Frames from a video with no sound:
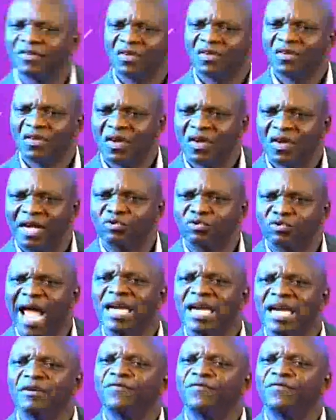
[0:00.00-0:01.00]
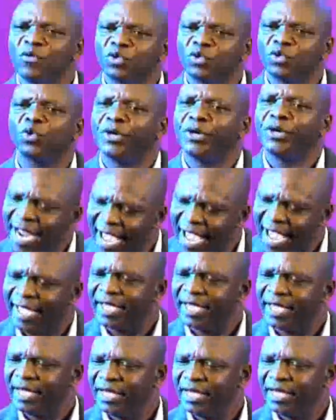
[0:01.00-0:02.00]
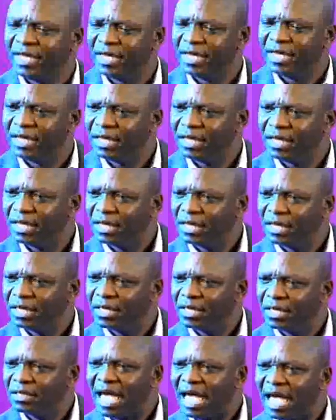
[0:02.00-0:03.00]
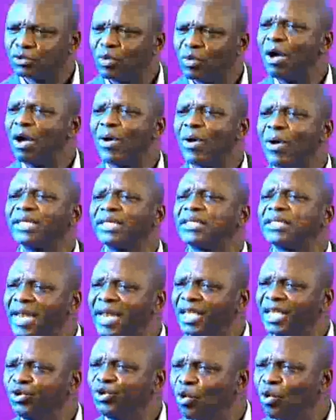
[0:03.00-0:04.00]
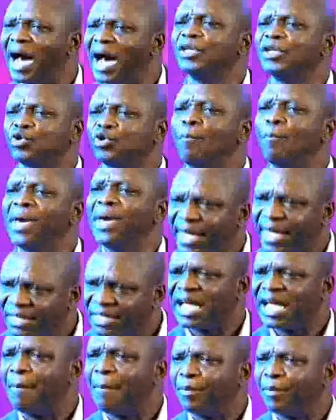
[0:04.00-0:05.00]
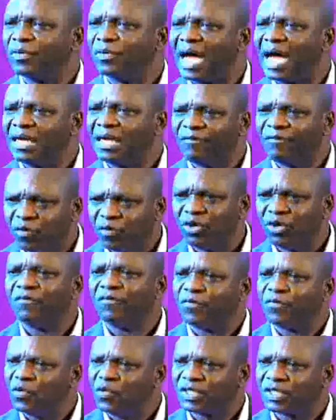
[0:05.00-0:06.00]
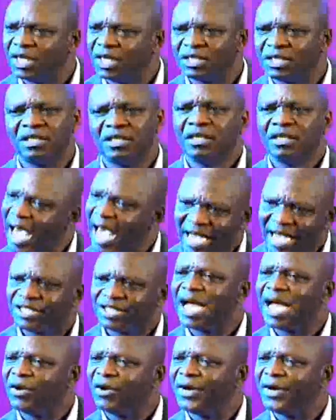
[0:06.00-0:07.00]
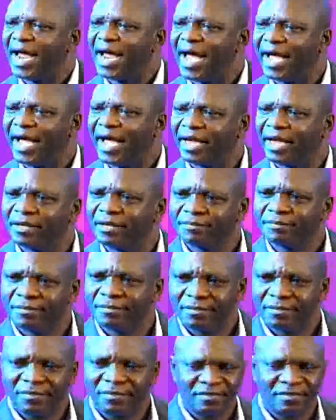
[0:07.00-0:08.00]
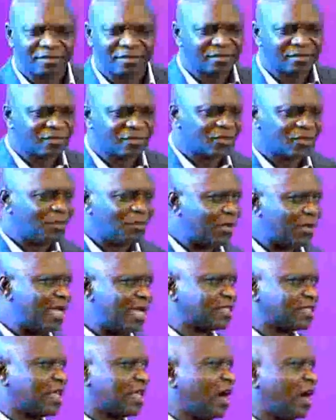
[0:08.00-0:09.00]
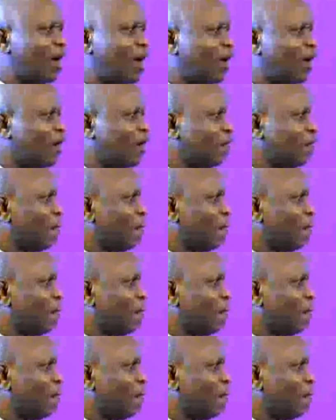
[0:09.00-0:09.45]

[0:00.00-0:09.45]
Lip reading: And so I refuse to die. That's why we are telling you how to make it happen. And if you refuse it, I shall not die. Praise God.